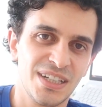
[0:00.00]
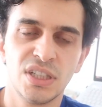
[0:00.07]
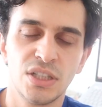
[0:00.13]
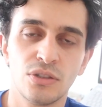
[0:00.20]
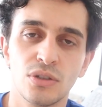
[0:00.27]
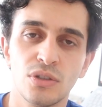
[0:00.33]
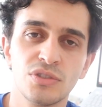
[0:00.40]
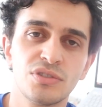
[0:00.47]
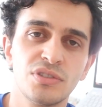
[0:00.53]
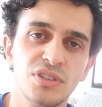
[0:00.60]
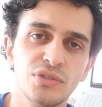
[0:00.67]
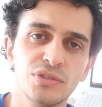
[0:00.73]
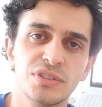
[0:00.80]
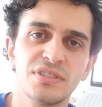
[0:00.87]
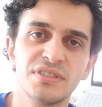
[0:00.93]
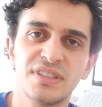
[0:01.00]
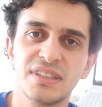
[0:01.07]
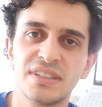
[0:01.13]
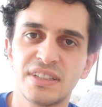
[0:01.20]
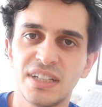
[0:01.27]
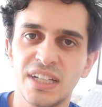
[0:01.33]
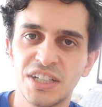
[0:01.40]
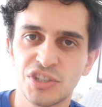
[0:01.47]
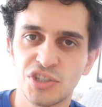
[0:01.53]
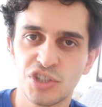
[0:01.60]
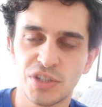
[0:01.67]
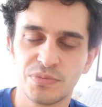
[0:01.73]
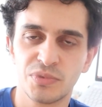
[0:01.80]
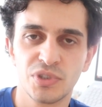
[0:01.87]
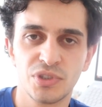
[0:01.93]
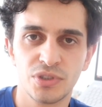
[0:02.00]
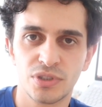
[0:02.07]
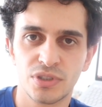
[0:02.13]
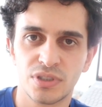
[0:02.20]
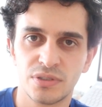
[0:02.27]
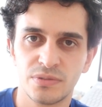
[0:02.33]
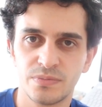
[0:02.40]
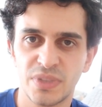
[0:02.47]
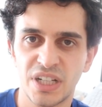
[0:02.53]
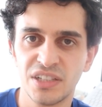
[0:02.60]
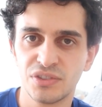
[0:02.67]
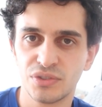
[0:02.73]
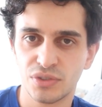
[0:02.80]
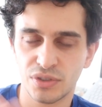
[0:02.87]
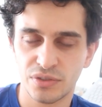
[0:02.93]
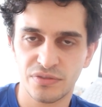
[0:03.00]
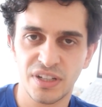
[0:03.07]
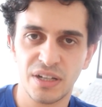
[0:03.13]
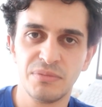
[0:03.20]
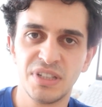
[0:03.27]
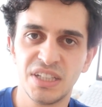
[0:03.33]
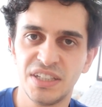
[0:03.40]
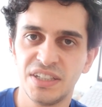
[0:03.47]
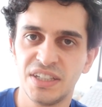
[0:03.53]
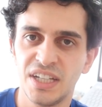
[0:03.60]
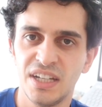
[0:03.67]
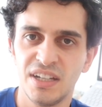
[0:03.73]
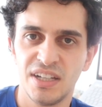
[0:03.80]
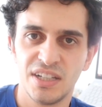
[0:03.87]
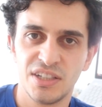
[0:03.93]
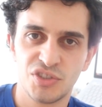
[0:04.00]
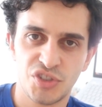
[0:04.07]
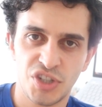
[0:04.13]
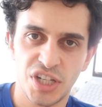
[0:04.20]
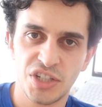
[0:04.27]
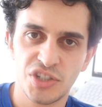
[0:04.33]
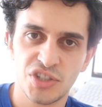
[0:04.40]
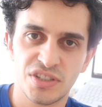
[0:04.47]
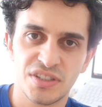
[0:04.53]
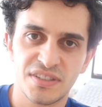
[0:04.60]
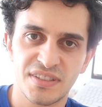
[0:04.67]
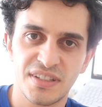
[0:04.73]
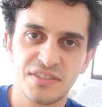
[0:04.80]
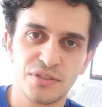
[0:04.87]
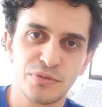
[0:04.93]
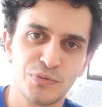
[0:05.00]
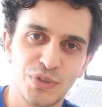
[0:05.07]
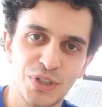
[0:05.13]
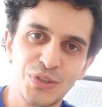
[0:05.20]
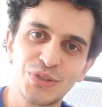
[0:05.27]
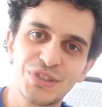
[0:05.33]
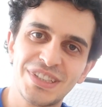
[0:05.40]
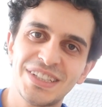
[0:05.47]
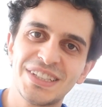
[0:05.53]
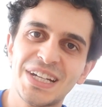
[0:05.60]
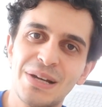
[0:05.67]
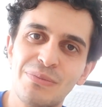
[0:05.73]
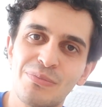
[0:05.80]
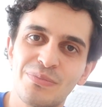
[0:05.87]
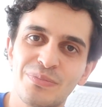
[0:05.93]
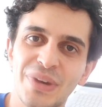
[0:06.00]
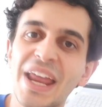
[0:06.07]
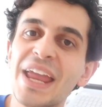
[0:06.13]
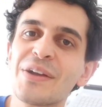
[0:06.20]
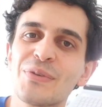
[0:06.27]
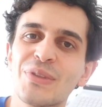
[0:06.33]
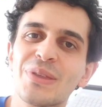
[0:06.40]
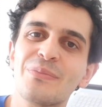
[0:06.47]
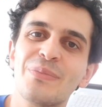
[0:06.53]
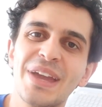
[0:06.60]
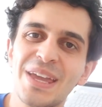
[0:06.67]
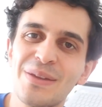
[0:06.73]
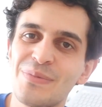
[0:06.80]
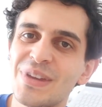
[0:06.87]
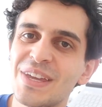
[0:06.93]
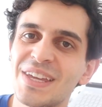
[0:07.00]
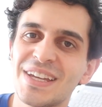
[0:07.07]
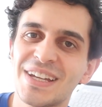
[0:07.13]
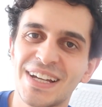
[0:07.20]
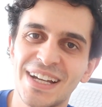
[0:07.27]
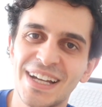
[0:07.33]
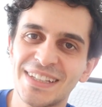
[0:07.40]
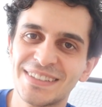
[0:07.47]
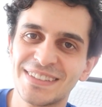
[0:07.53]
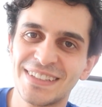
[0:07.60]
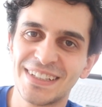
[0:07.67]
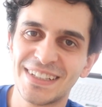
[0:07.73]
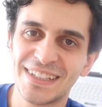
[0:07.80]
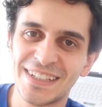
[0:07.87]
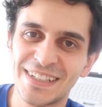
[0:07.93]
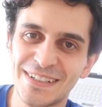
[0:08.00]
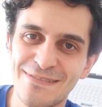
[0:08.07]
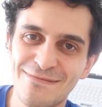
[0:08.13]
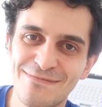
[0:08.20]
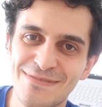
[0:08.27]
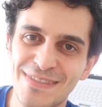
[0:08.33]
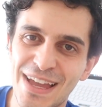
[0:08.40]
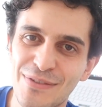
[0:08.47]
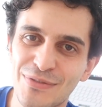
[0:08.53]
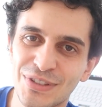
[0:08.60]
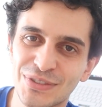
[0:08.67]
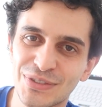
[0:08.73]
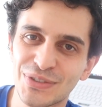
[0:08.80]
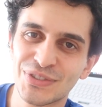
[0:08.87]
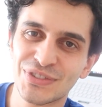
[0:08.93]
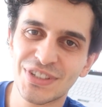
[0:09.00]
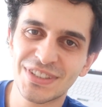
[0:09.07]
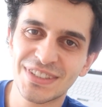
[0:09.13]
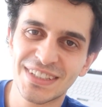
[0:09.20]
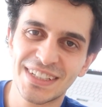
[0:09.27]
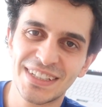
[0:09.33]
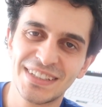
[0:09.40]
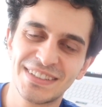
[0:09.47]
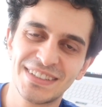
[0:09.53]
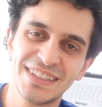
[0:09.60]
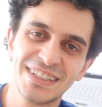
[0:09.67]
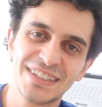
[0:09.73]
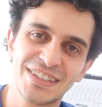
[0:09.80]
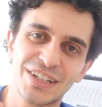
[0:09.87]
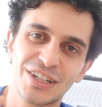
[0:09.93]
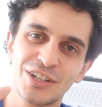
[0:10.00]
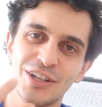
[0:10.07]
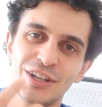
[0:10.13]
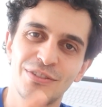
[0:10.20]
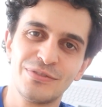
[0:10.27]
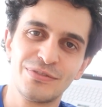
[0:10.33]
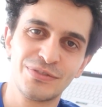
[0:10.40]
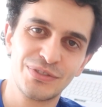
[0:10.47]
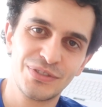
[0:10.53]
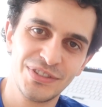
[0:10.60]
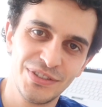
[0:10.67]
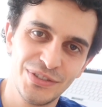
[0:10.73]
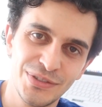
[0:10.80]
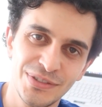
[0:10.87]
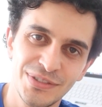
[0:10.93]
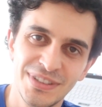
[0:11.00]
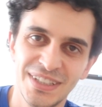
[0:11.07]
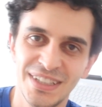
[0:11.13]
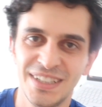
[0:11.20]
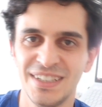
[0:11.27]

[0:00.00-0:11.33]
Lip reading: You'll also notice that the relationship to your parents, to your family, change in the sense of when you see them playing with the baby and everything. So you start seeing their love to you